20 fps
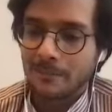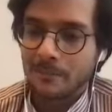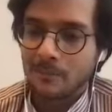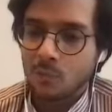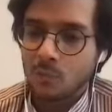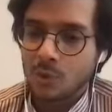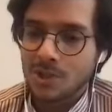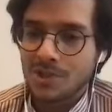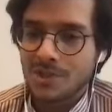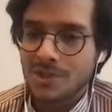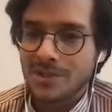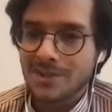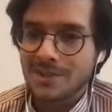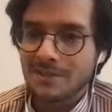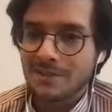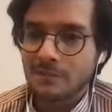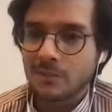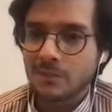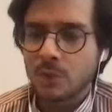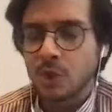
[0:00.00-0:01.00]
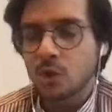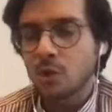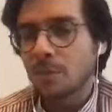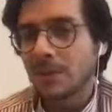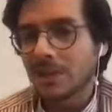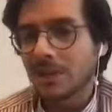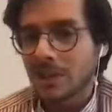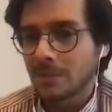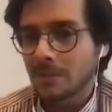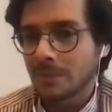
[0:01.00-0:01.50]
which is, do you
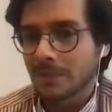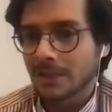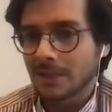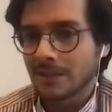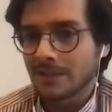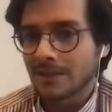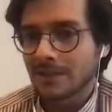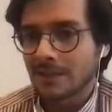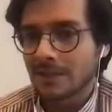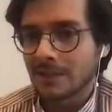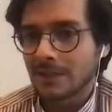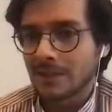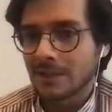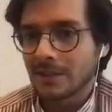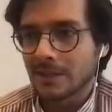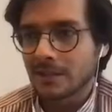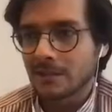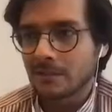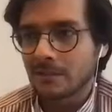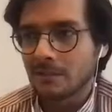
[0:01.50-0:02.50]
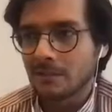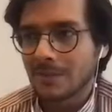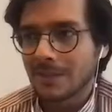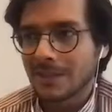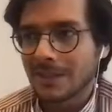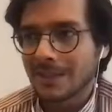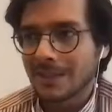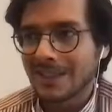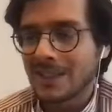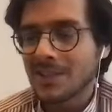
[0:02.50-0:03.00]
believe that
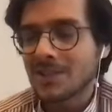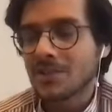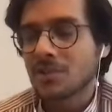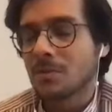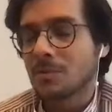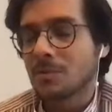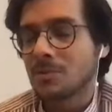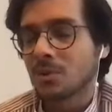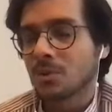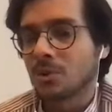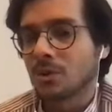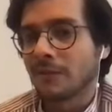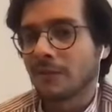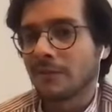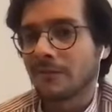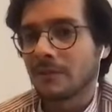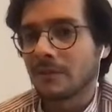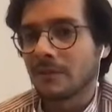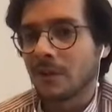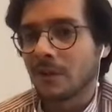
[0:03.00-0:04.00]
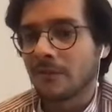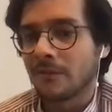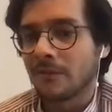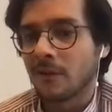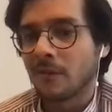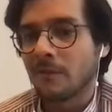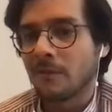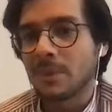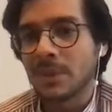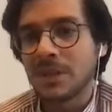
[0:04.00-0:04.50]
it is some sort of
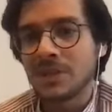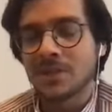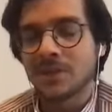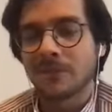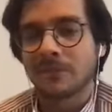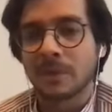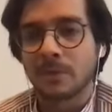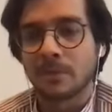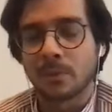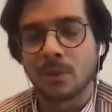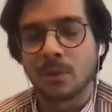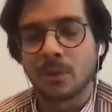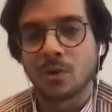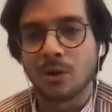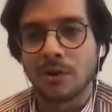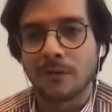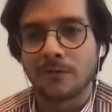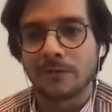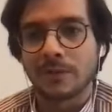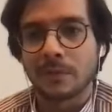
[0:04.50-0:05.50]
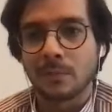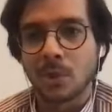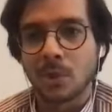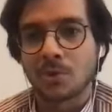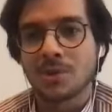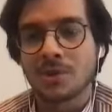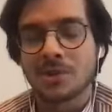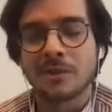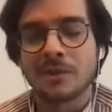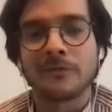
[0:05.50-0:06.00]
piece of the
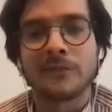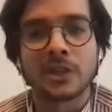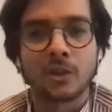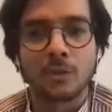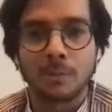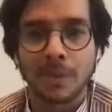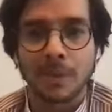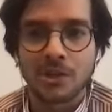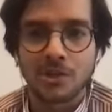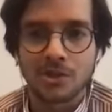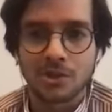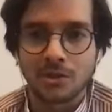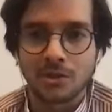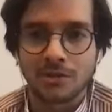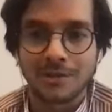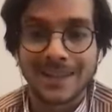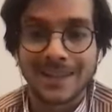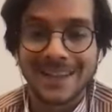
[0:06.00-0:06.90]
process of innovation,